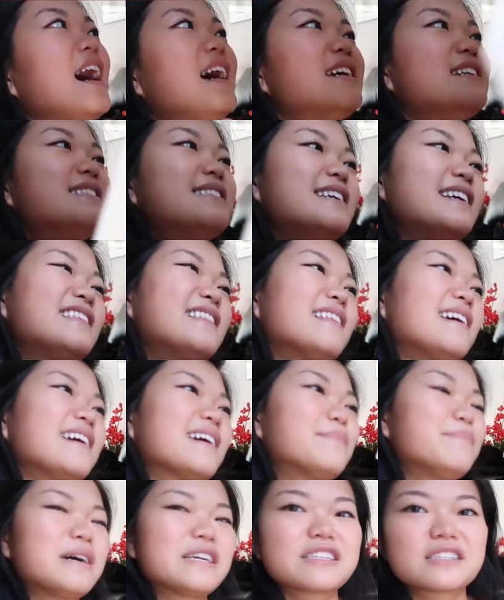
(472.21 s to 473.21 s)
I did
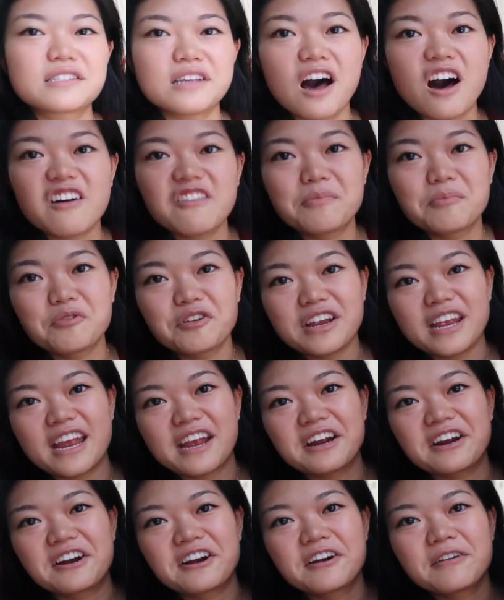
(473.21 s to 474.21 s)
like my sophomore
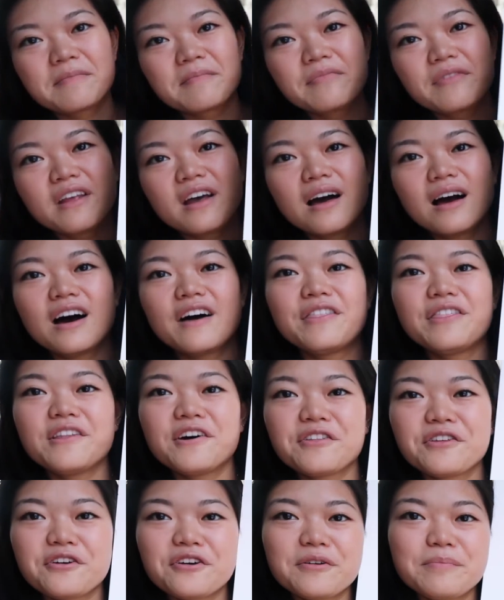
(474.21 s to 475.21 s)
year.
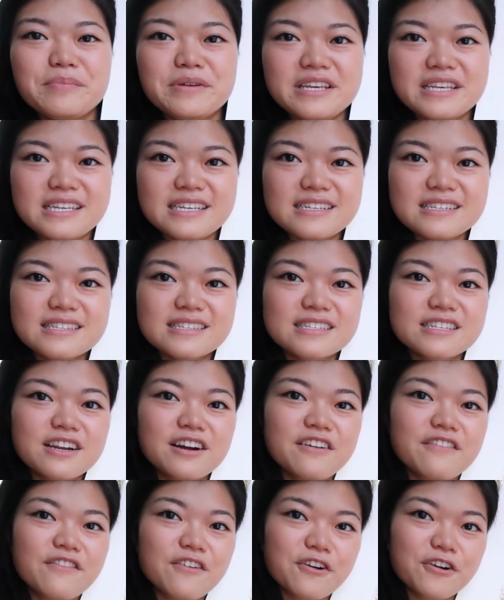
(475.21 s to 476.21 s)
Another piece
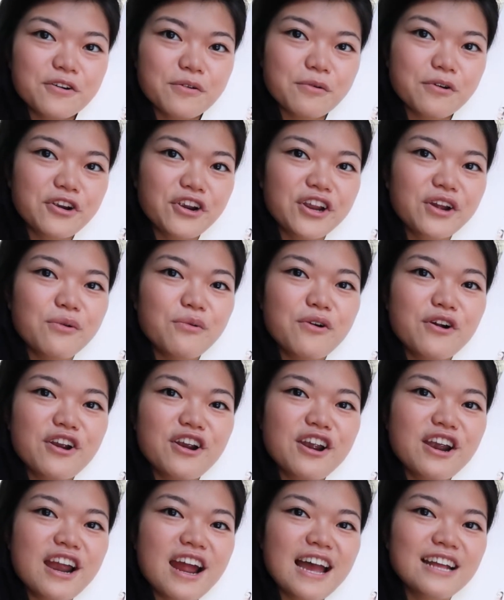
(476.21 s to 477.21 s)
of artwork
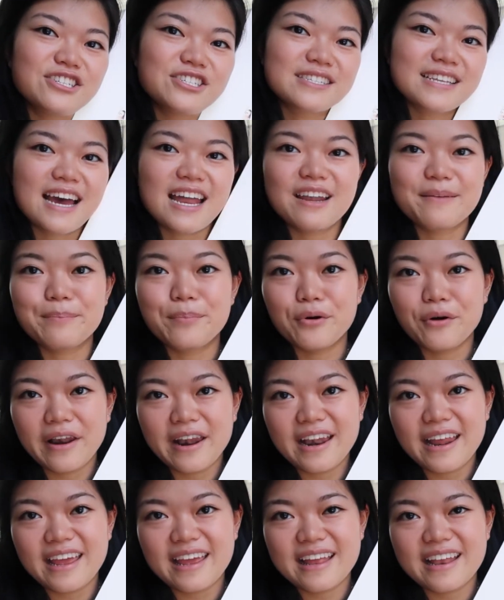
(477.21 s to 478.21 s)
where I just kind of put
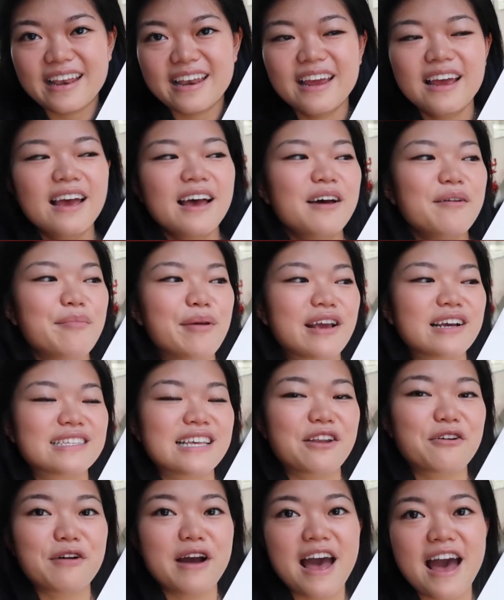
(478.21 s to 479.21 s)
it in because
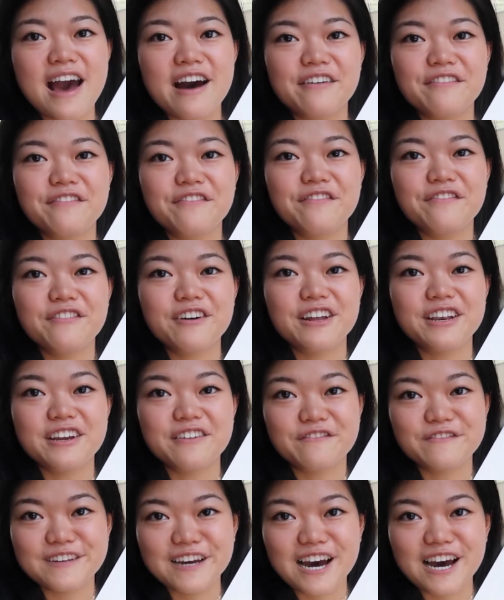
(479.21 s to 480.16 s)
I don't have enough